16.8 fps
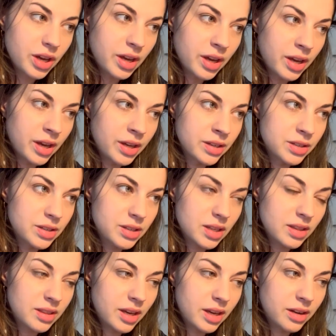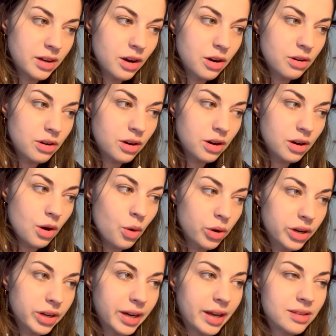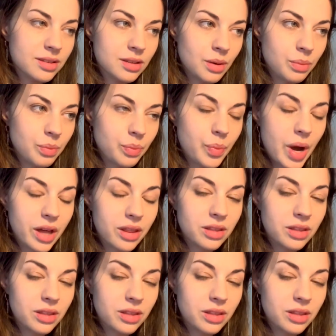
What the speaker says: and then organize them by the